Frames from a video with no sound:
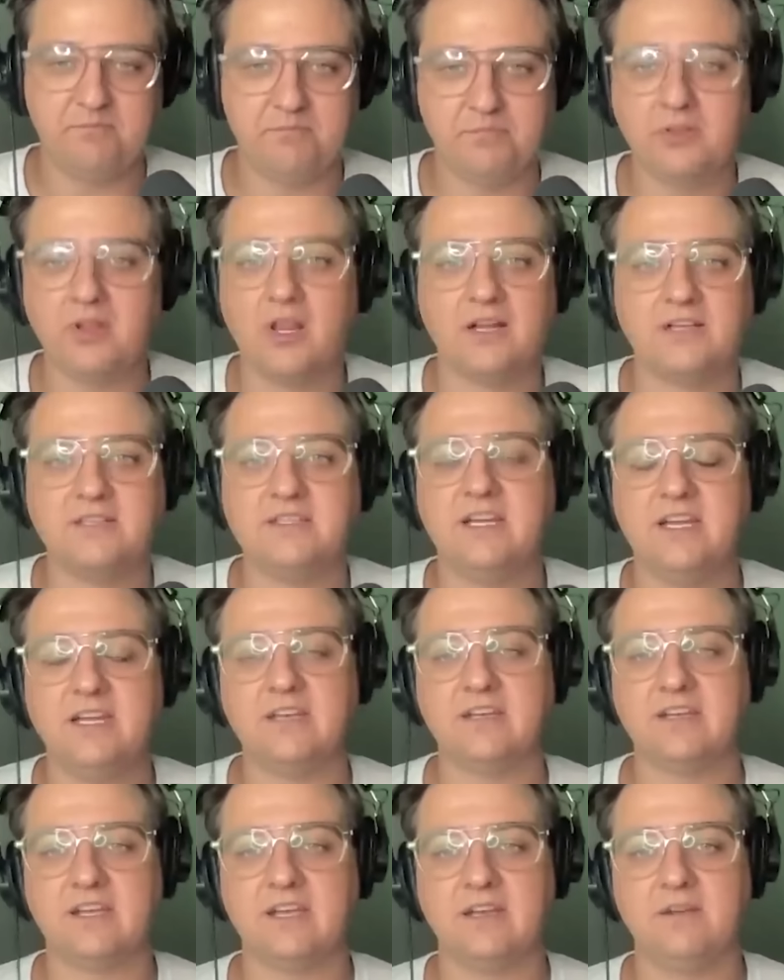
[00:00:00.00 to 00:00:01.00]
plugged
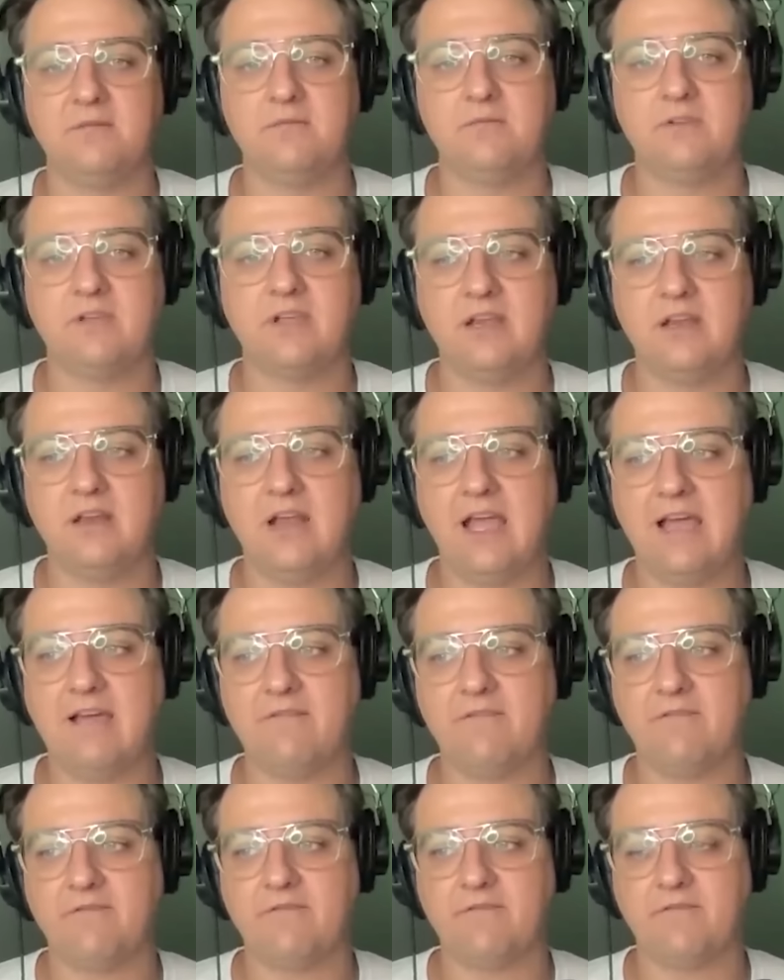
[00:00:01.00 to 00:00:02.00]
in can
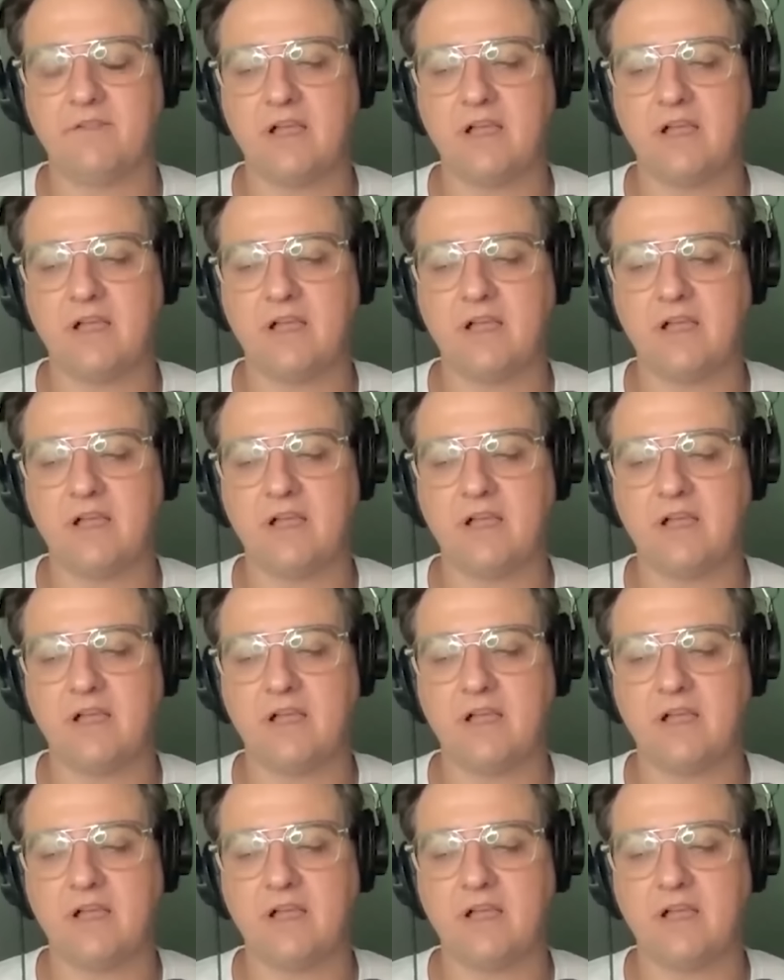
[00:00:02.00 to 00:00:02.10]
have